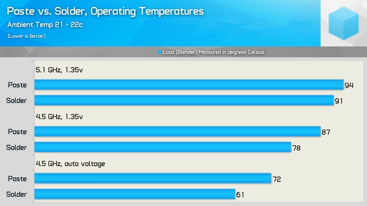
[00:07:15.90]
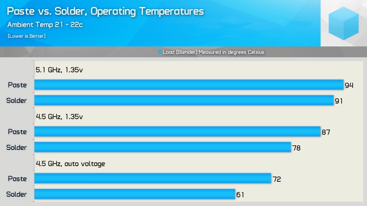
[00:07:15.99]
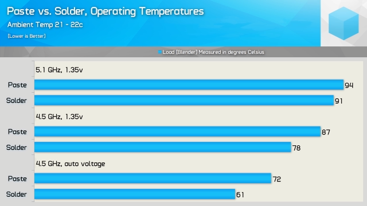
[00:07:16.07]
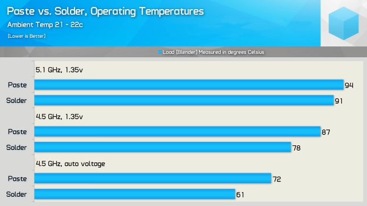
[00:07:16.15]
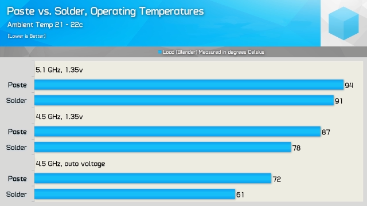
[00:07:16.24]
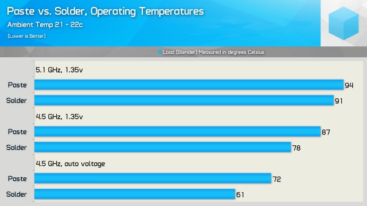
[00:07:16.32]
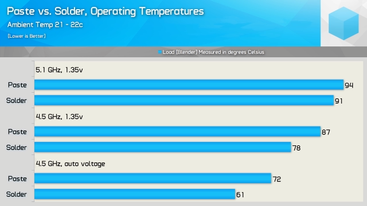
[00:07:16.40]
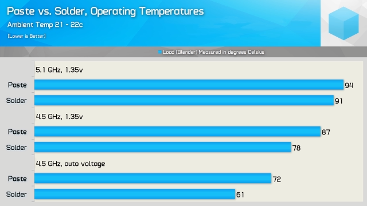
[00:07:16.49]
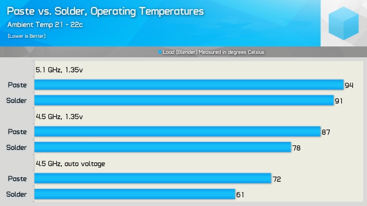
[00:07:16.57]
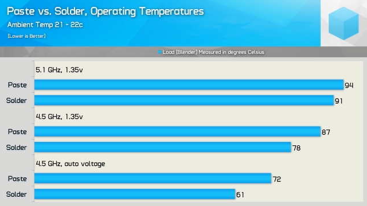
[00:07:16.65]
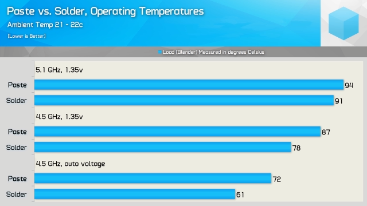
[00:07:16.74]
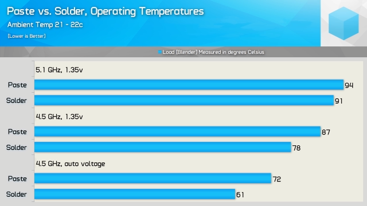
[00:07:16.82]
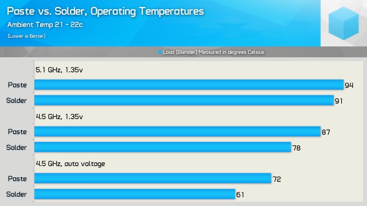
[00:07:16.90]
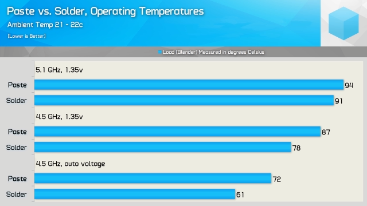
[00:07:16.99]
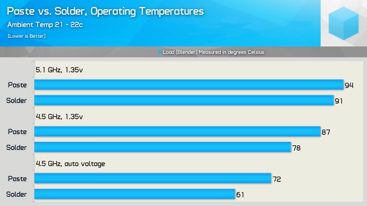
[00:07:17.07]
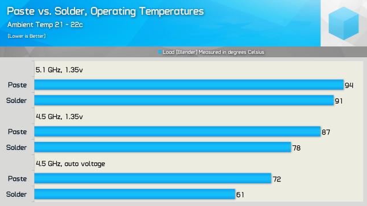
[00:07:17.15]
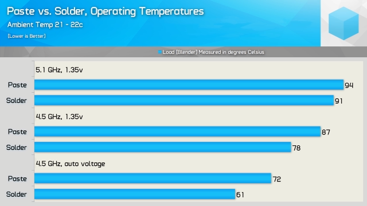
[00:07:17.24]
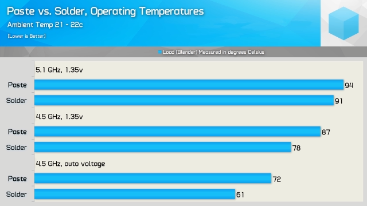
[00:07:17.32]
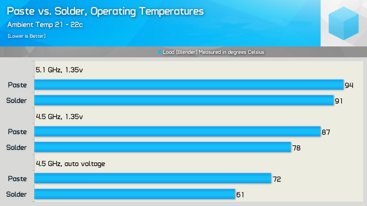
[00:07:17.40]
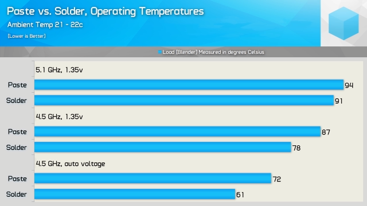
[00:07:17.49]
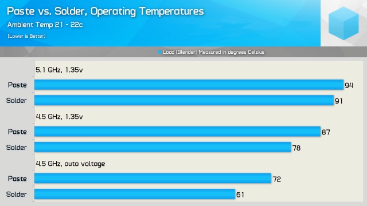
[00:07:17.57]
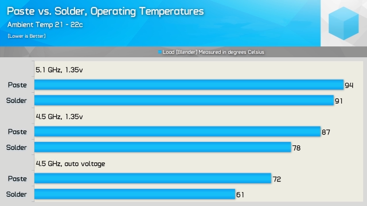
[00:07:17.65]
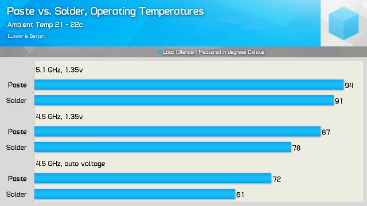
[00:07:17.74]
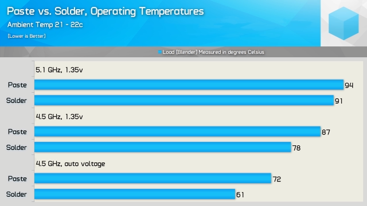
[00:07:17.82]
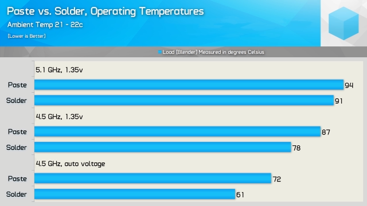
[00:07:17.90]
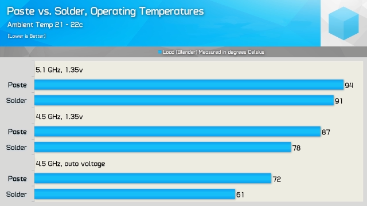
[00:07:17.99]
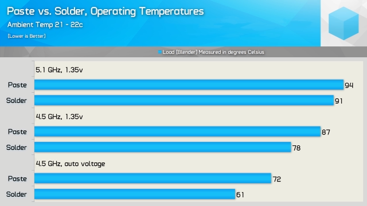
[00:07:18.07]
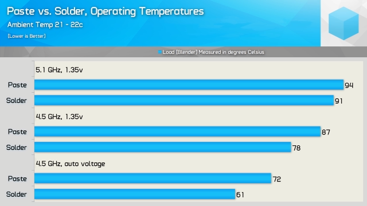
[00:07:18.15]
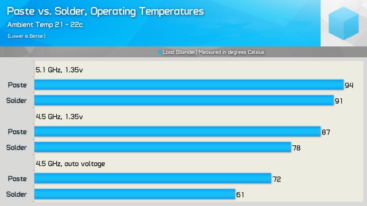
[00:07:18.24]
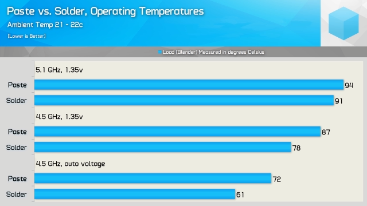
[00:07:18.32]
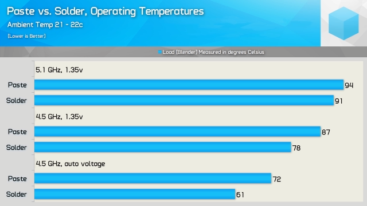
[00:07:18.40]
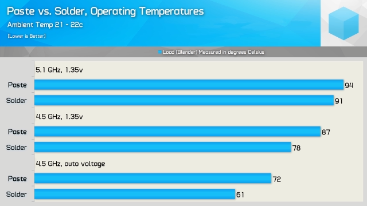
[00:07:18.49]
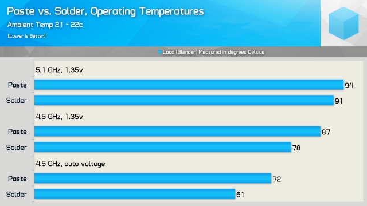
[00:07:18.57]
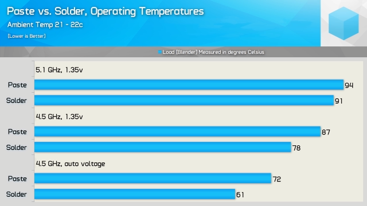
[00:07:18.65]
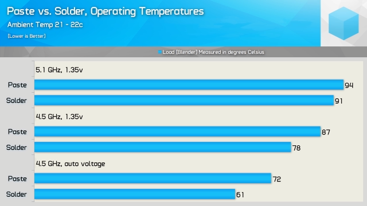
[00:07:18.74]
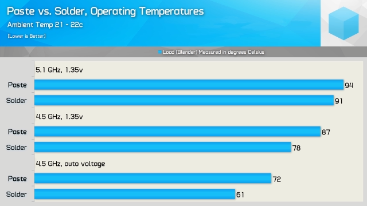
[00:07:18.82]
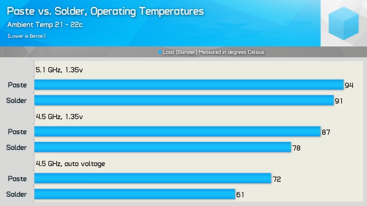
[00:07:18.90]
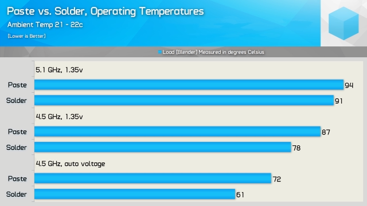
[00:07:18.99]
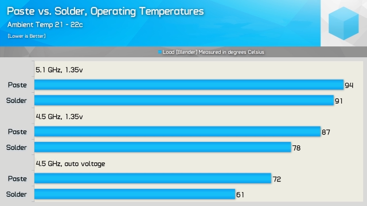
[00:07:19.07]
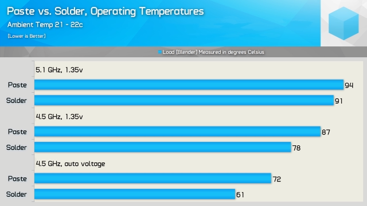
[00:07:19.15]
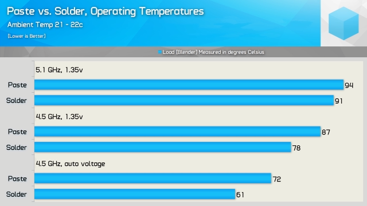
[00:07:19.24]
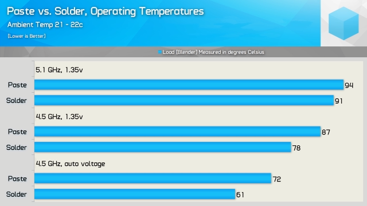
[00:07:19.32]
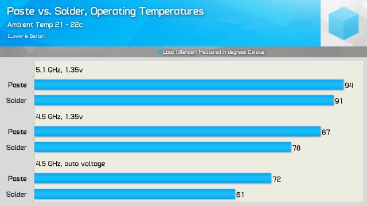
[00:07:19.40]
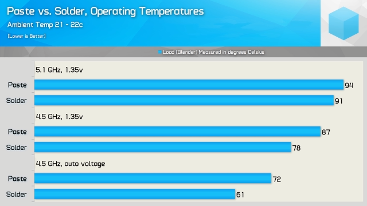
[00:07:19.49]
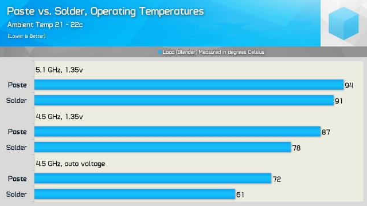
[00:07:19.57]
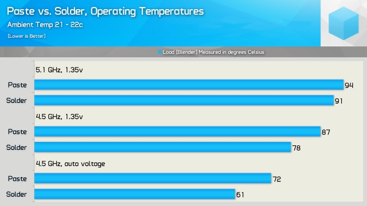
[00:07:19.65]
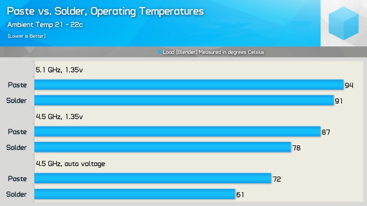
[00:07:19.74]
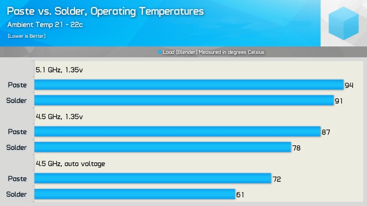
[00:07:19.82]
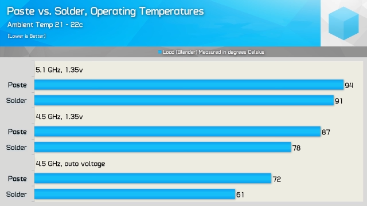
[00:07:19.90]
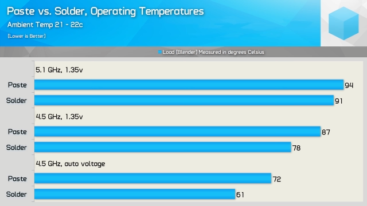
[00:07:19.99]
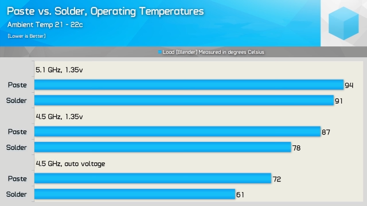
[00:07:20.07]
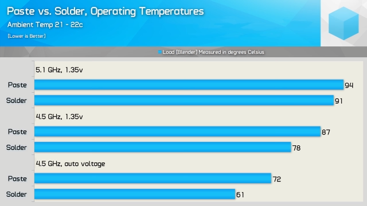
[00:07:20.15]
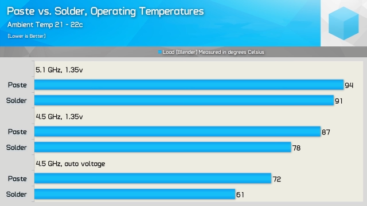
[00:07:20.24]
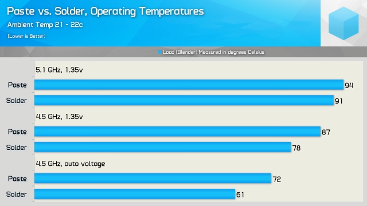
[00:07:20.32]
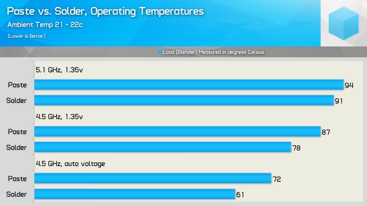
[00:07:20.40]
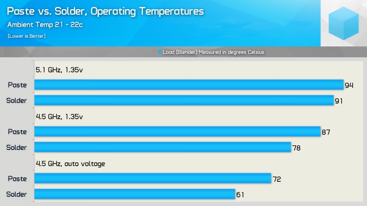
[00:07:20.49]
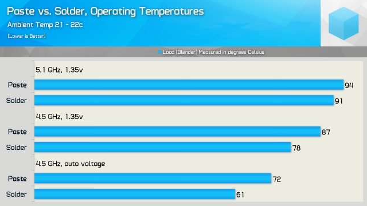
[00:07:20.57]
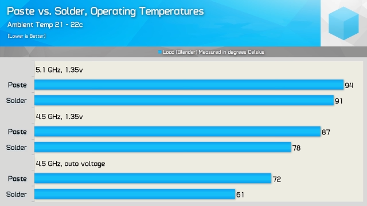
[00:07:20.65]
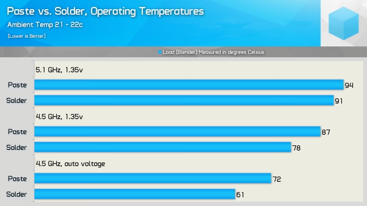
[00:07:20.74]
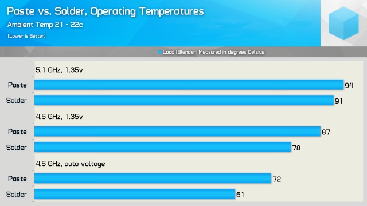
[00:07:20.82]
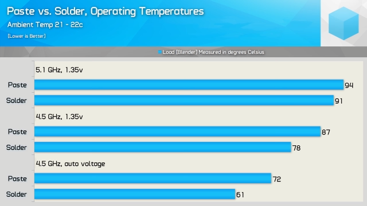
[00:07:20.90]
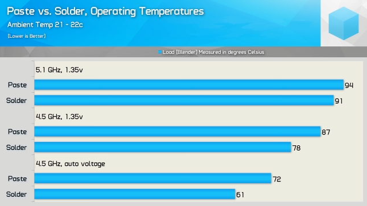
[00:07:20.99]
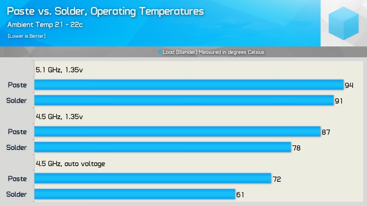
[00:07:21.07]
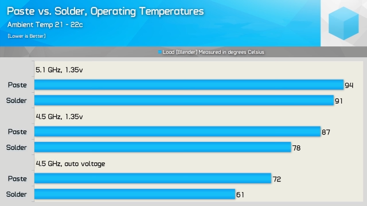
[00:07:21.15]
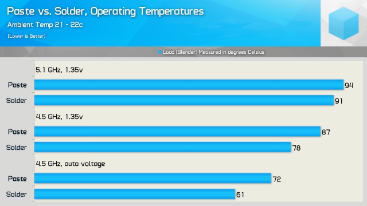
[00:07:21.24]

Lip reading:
Nobody's mouth can be seen.